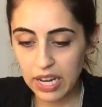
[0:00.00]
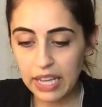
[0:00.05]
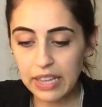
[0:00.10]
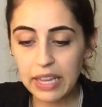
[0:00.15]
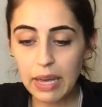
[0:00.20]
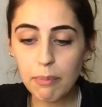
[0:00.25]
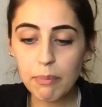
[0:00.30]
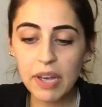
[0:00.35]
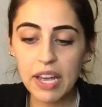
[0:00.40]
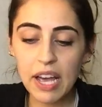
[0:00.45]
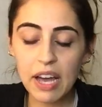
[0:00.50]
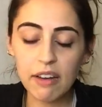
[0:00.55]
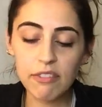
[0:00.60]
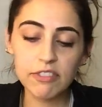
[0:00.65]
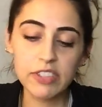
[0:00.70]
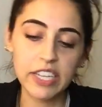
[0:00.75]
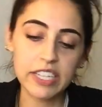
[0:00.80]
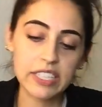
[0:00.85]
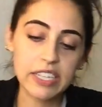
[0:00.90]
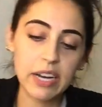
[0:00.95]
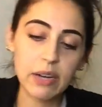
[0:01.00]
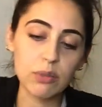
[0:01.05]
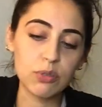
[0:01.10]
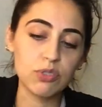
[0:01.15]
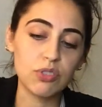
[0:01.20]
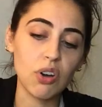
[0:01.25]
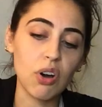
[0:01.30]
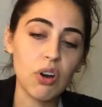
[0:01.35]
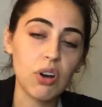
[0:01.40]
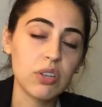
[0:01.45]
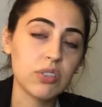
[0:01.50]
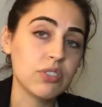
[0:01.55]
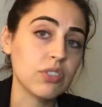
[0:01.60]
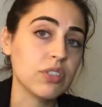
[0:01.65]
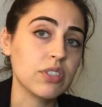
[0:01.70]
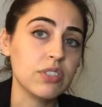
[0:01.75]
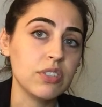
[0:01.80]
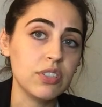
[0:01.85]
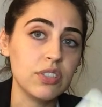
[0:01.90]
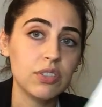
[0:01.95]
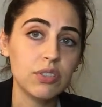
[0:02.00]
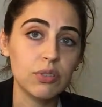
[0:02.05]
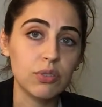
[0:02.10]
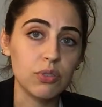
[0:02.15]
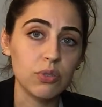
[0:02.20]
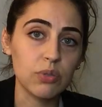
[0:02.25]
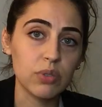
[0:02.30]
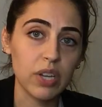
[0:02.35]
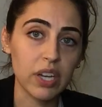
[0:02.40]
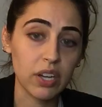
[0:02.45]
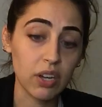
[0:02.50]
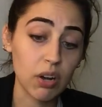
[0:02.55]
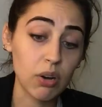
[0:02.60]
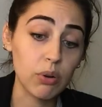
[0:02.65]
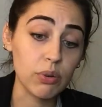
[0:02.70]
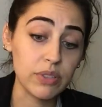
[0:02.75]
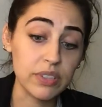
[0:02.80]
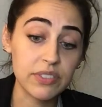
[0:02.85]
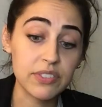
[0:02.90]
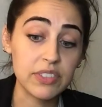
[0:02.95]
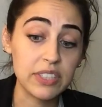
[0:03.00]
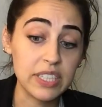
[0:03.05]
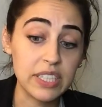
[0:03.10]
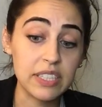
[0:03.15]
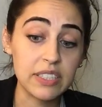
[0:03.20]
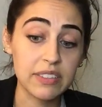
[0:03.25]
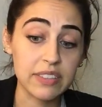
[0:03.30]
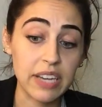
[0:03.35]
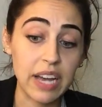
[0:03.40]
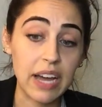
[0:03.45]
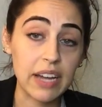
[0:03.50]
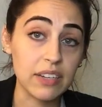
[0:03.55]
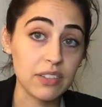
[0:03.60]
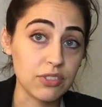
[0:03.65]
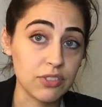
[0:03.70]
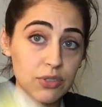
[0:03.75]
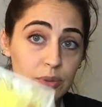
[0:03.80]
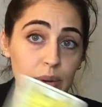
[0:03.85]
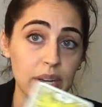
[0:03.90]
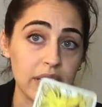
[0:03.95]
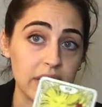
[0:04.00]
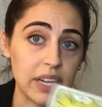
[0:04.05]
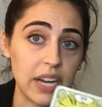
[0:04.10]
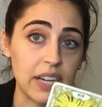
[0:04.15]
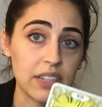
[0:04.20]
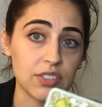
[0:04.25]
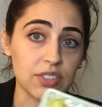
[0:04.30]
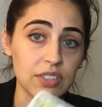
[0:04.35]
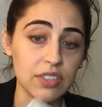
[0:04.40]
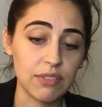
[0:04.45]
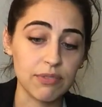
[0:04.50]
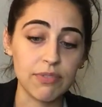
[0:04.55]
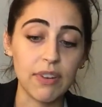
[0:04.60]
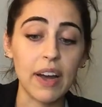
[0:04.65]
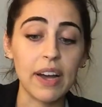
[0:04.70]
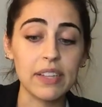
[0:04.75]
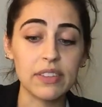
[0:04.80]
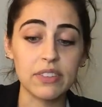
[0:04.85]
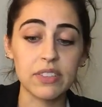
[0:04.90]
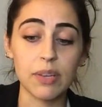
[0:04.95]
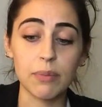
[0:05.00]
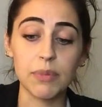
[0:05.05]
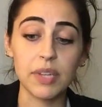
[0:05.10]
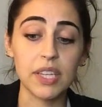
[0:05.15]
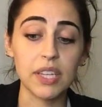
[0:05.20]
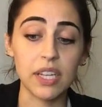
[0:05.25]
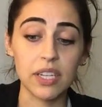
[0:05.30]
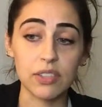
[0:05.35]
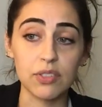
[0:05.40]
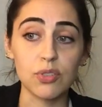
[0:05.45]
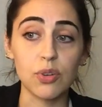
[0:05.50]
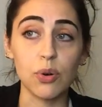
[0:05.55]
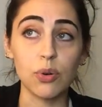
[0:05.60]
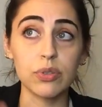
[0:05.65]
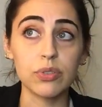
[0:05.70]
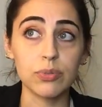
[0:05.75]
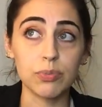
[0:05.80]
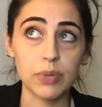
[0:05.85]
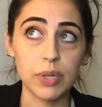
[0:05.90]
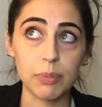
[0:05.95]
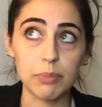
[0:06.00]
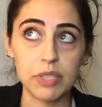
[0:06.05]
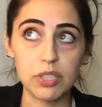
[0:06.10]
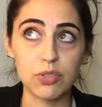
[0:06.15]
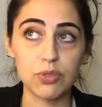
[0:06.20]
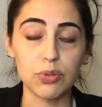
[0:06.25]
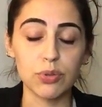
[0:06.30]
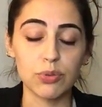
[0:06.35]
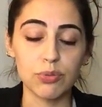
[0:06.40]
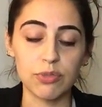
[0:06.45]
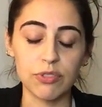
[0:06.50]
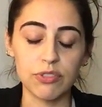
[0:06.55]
And that may have like now dawned on you like, oh, this needed to end so I can actually find something that is going to bring me true